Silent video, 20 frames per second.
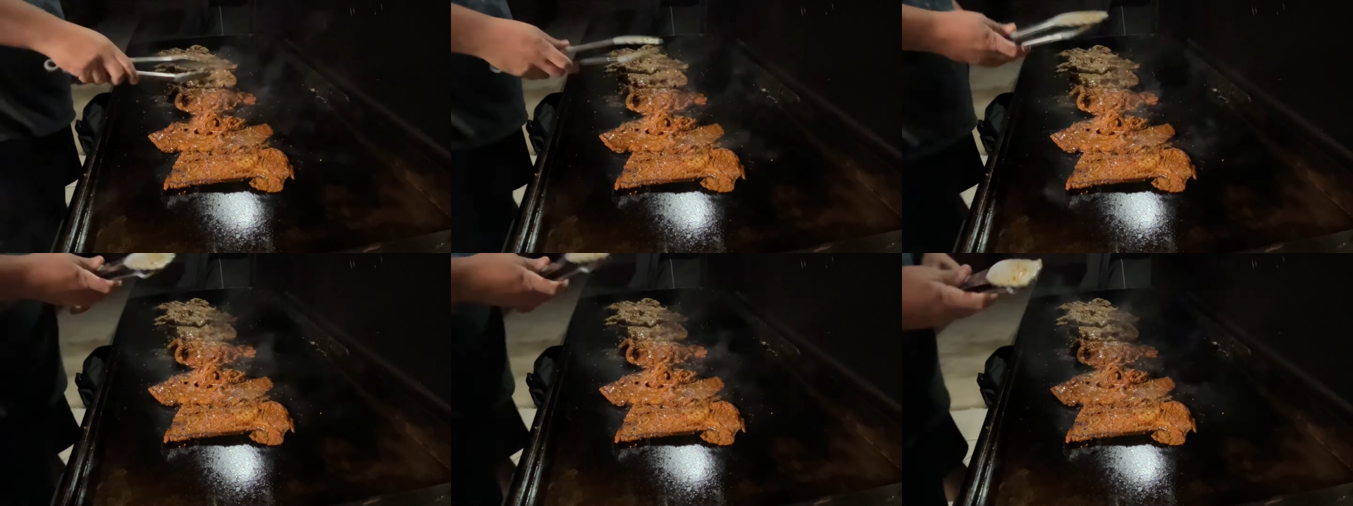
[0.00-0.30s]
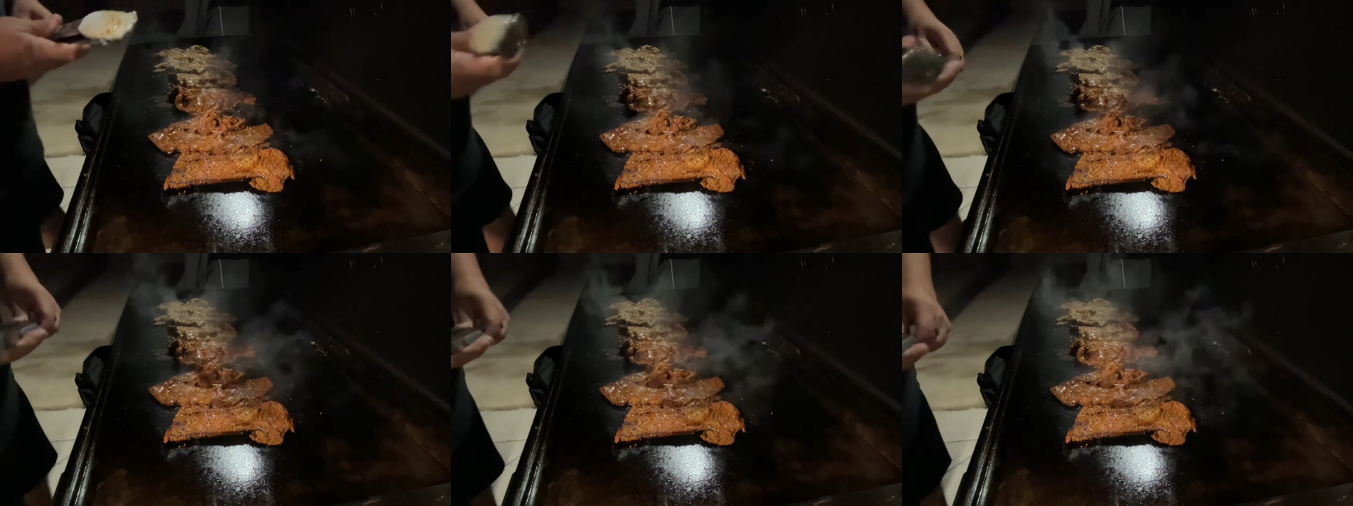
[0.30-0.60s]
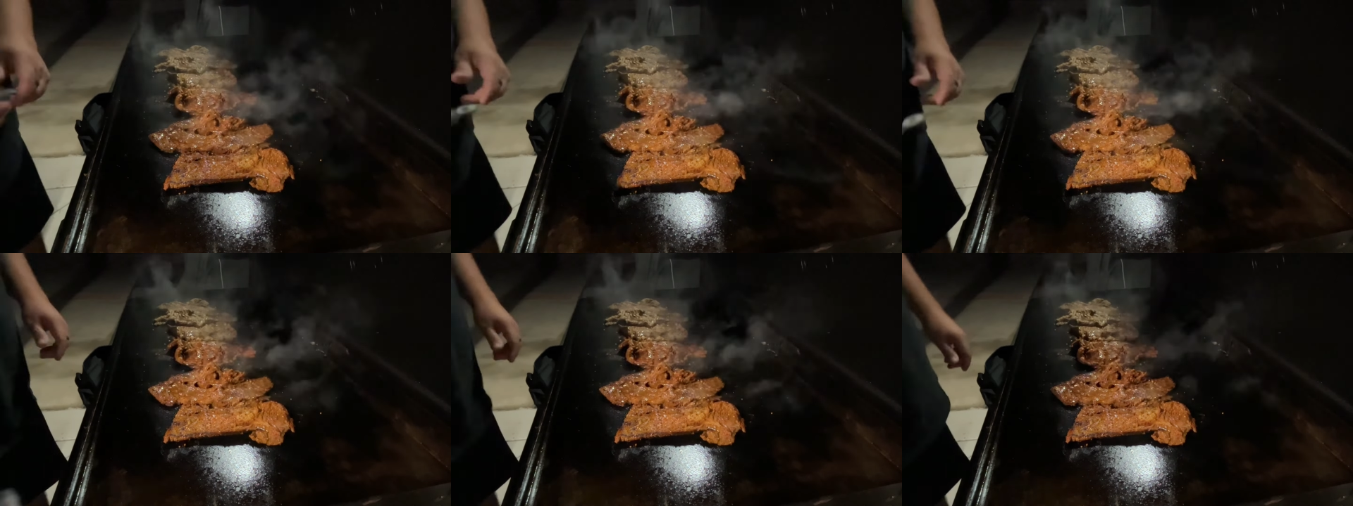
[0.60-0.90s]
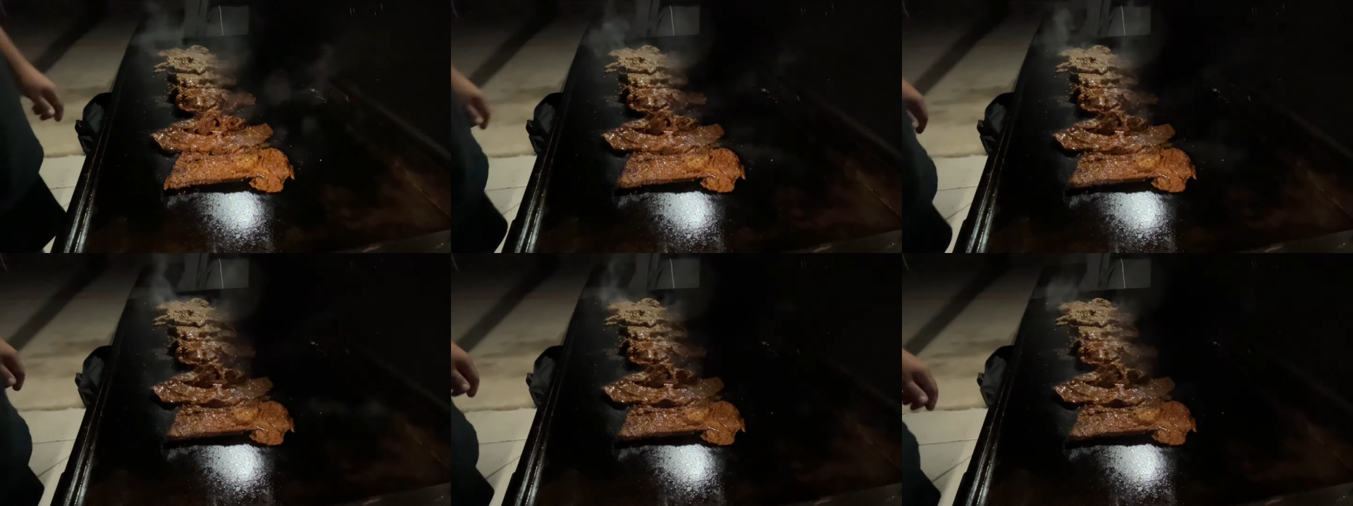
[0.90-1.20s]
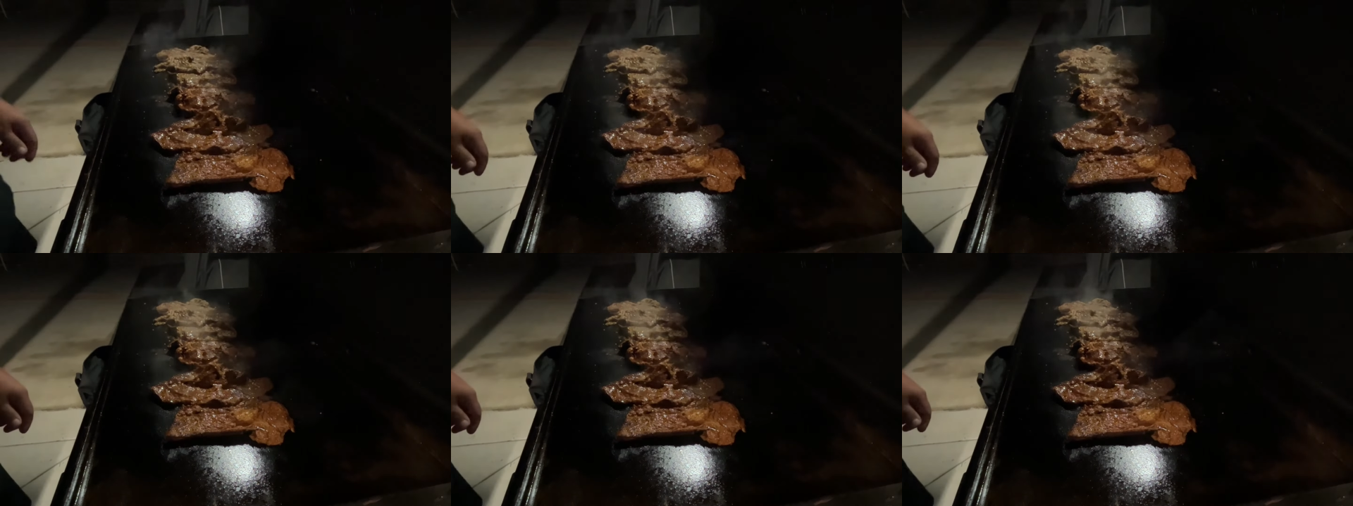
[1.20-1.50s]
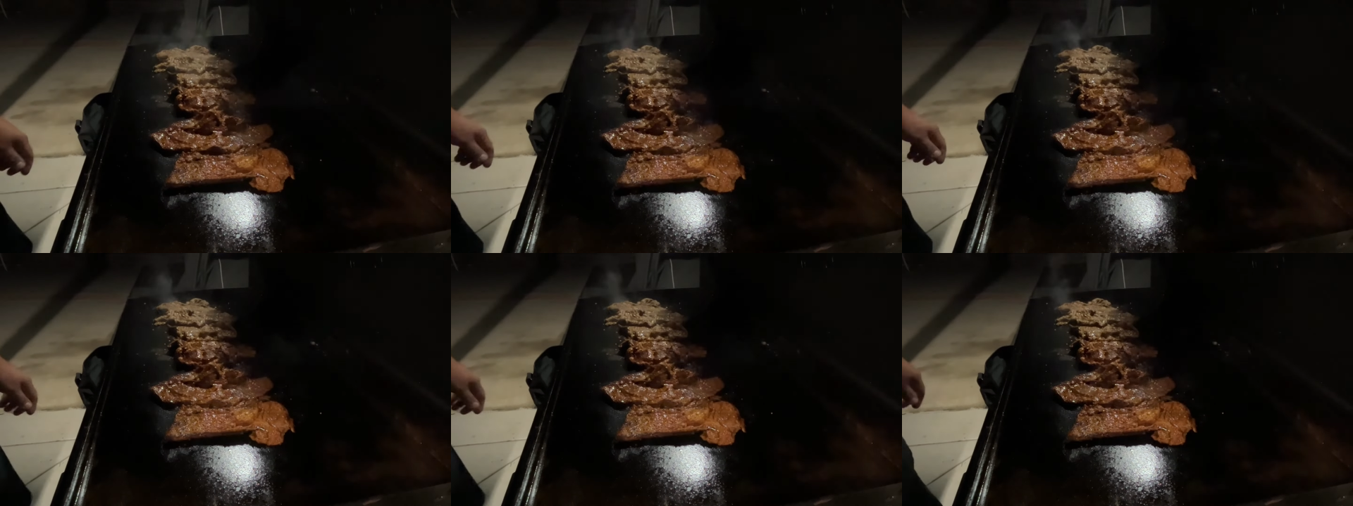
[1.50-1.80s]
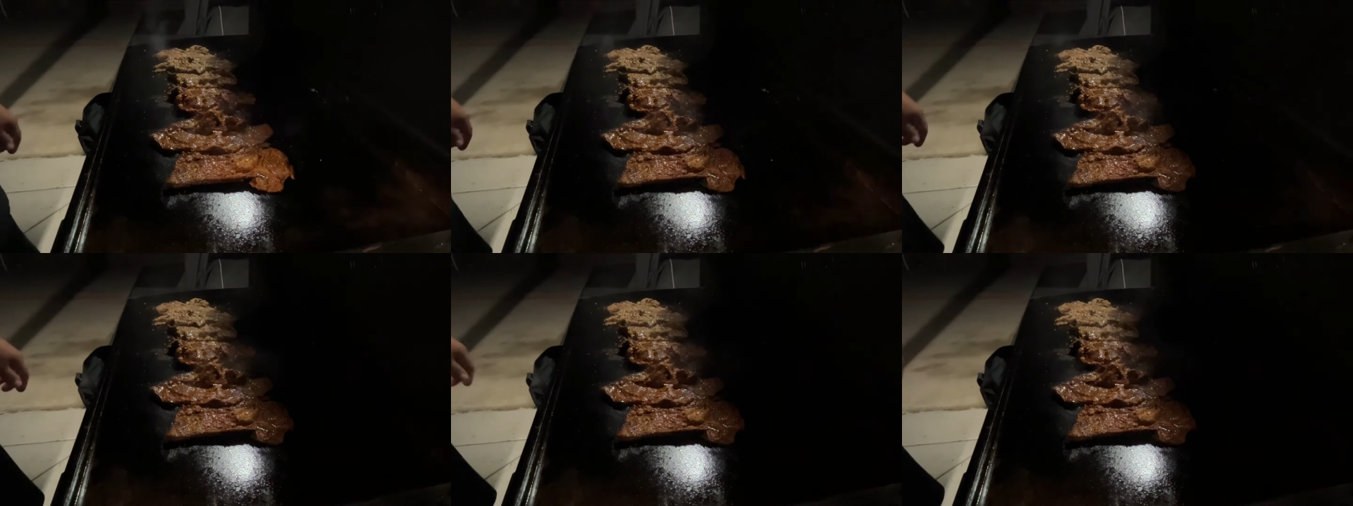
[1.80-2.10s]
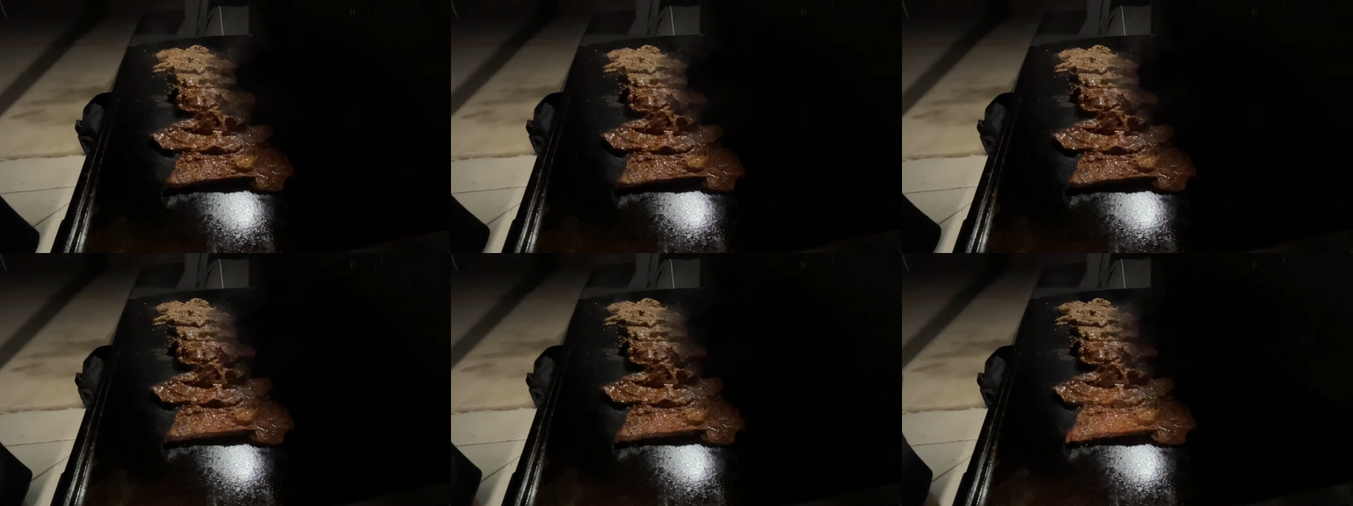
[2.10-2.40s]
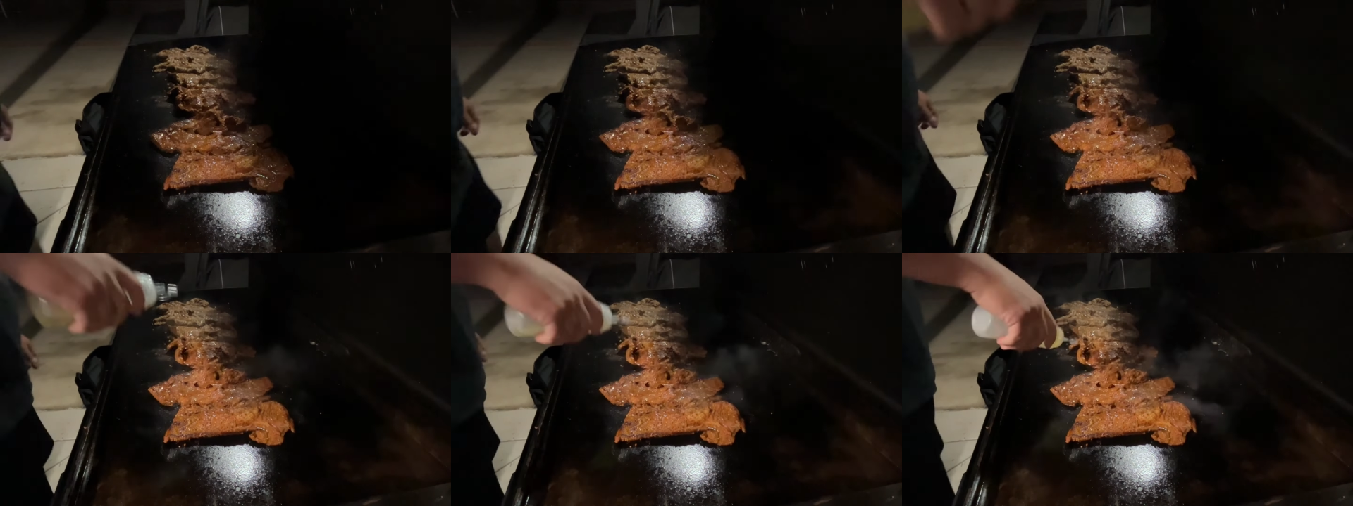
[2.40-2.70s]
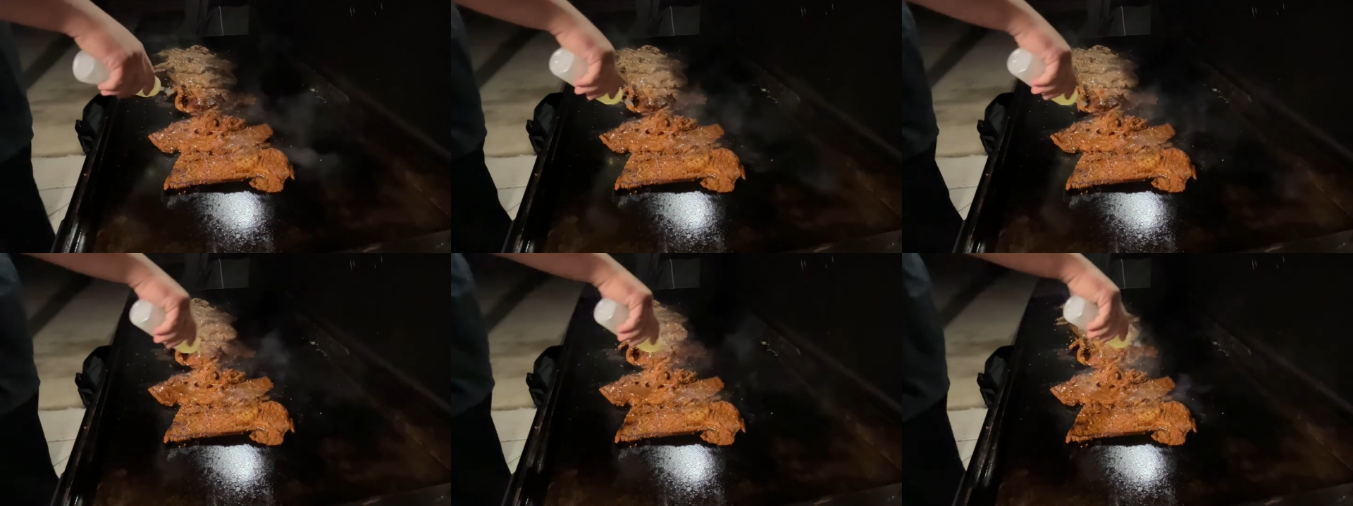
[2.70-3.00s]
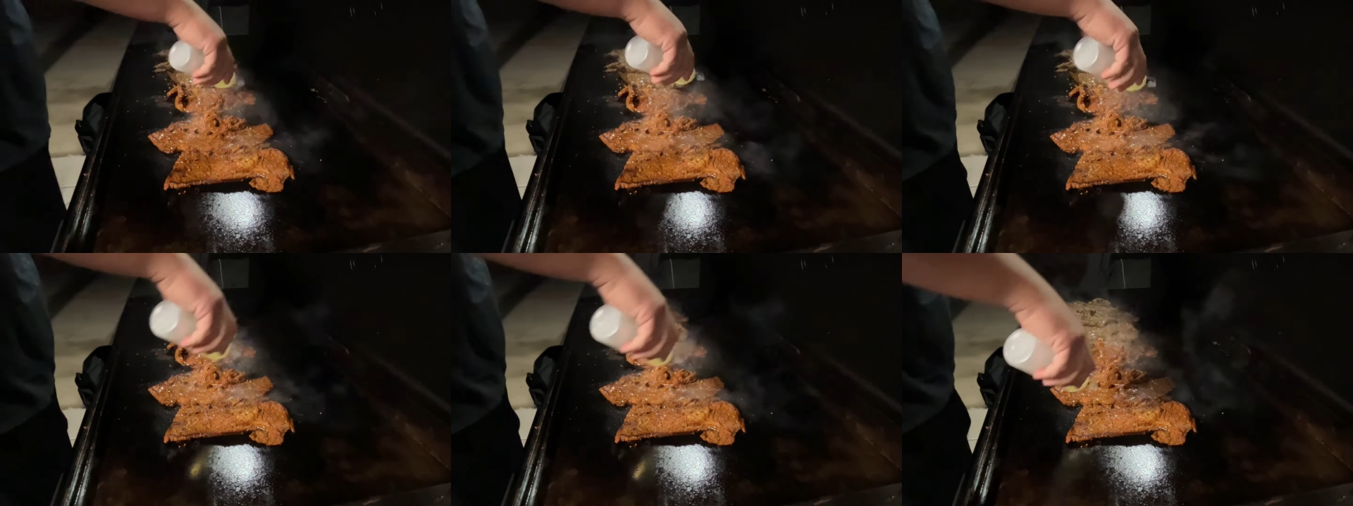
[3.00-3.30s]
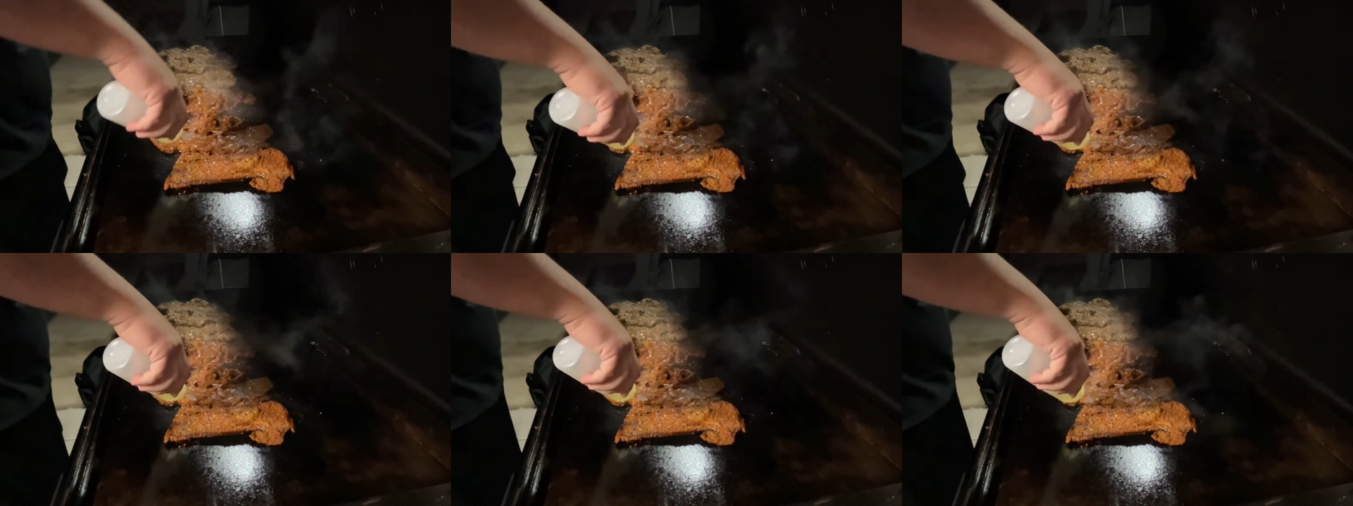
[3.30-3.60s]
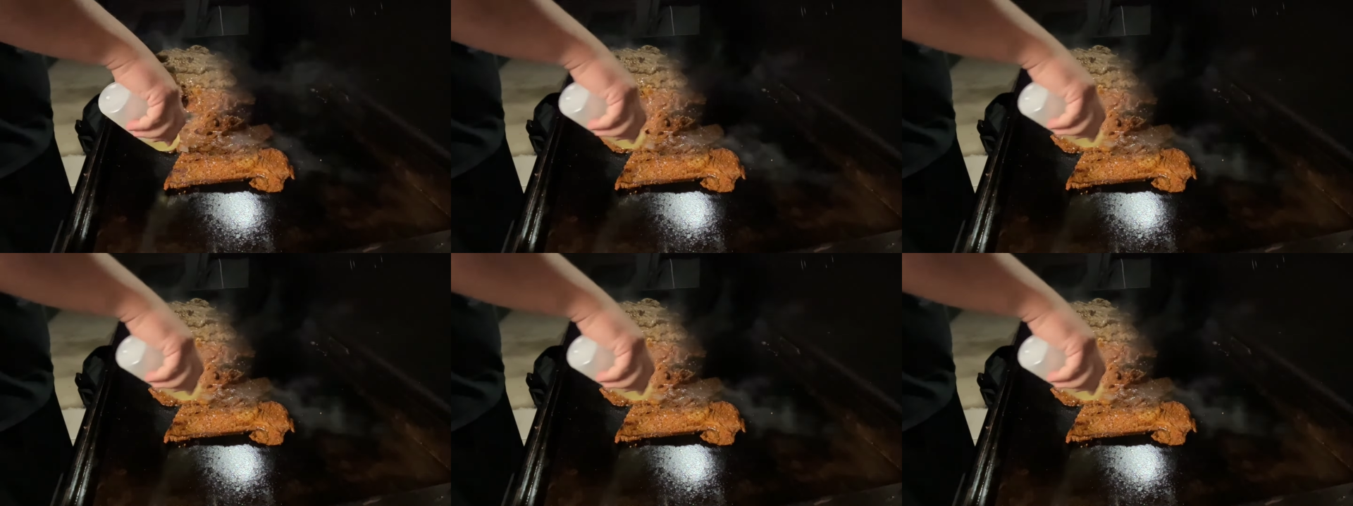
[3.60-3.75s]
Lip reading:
[unreadable: no face in view]